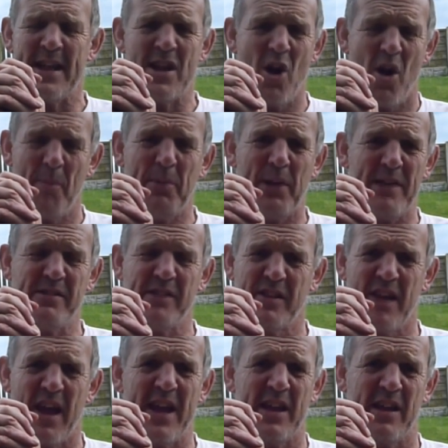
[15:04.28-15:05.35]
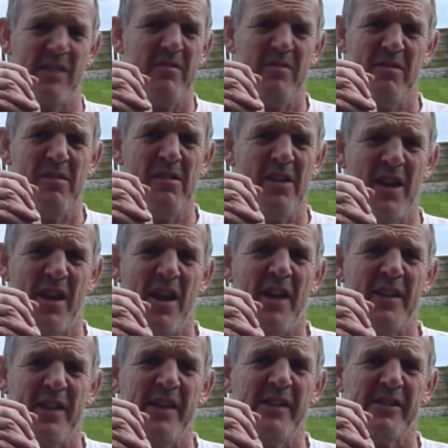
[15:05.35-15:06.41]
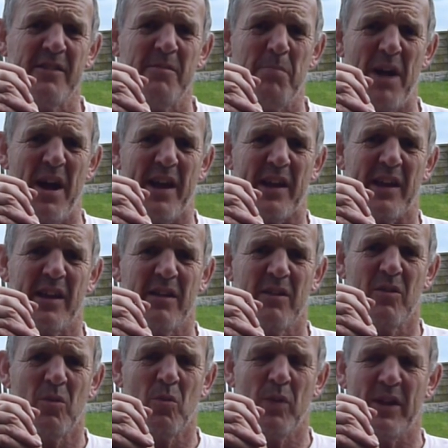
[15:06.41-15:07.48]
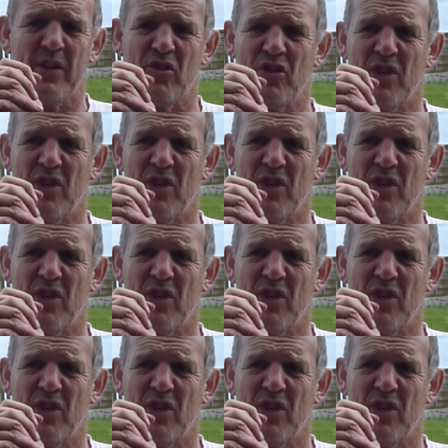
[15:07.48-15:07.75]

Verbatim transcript: not a place to take a, a decent bike, which